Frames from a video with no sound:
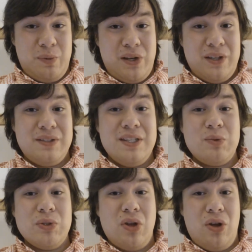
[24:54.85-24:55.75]
because
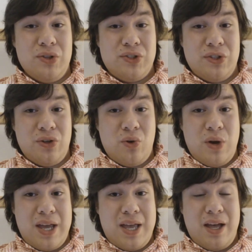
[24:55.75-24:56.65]
this was
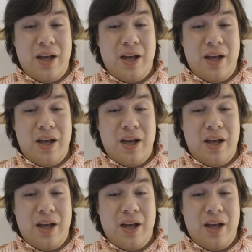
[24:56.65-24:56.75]
also